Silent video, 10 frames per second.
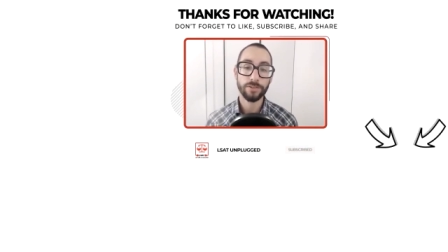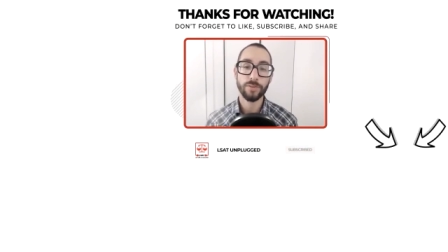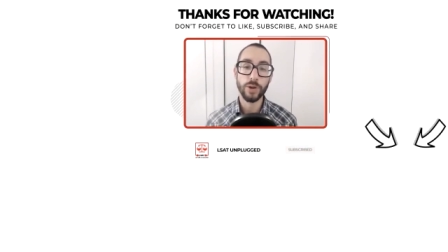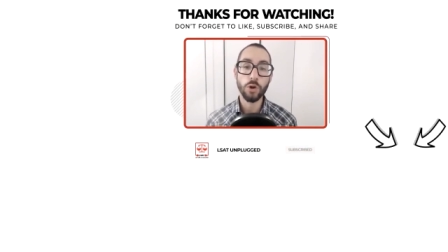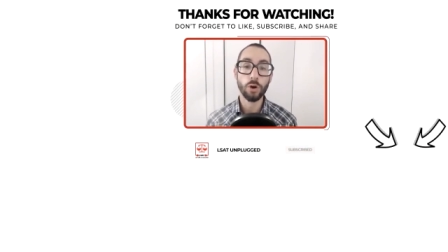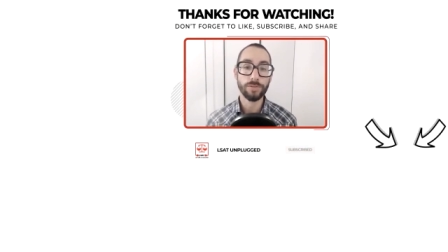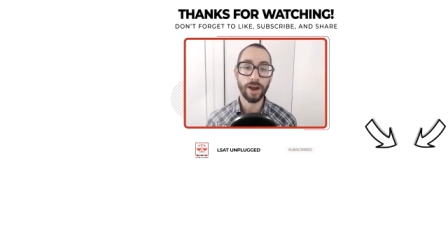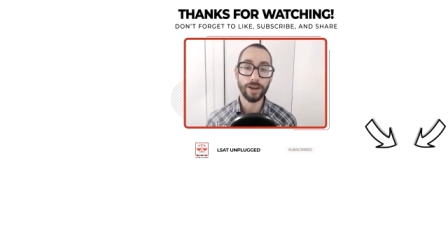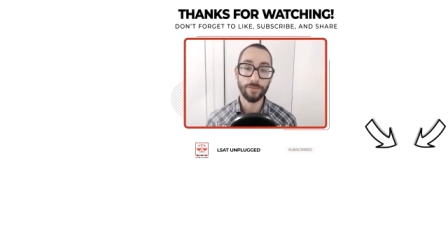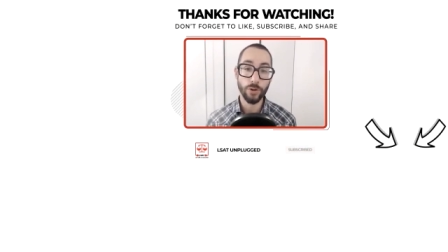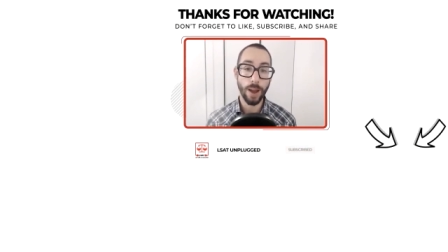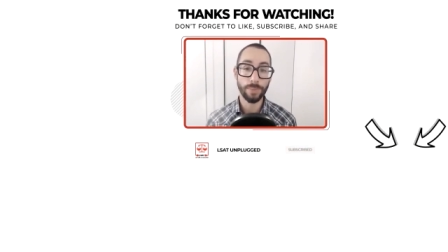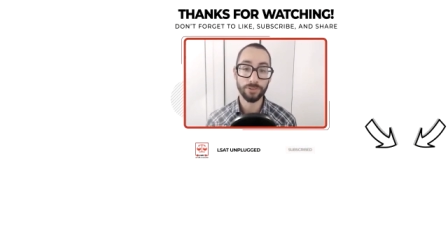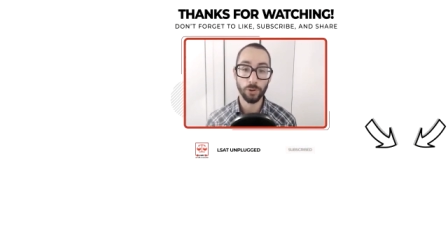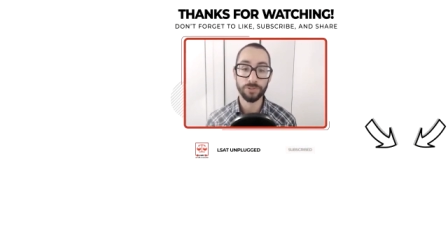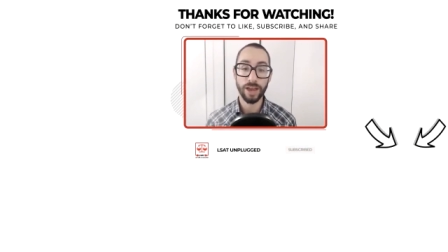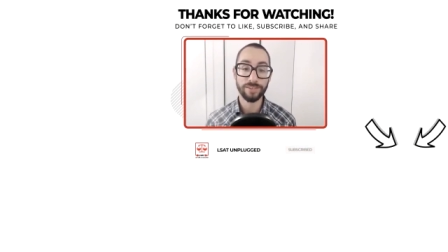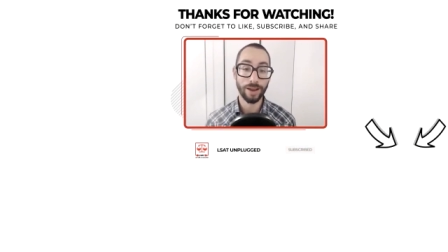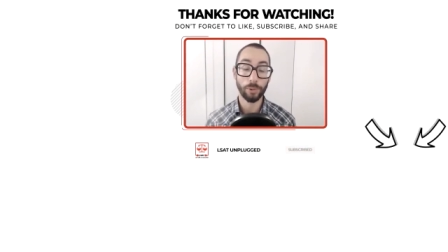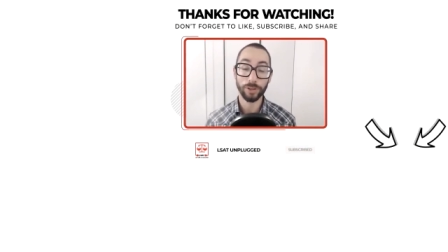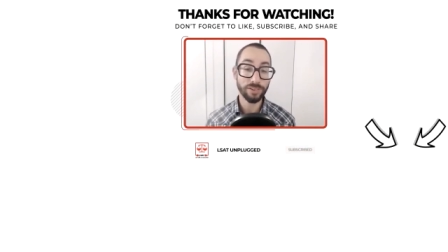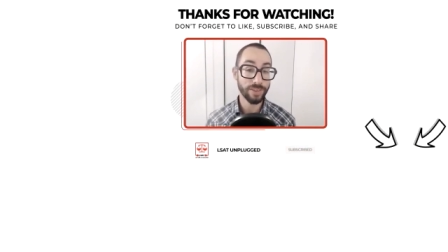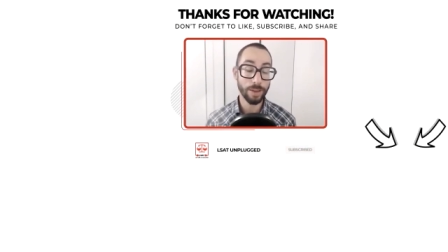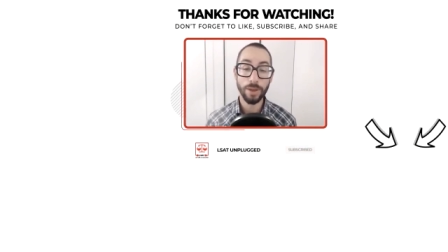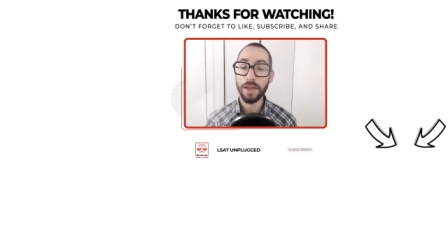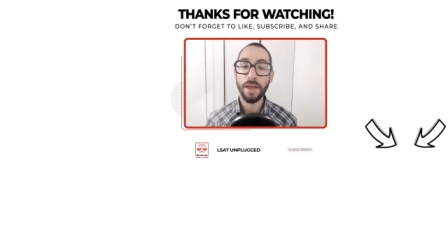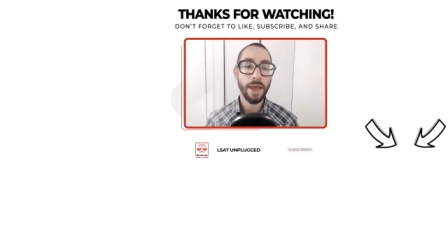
to be notified of new episodes as I release them.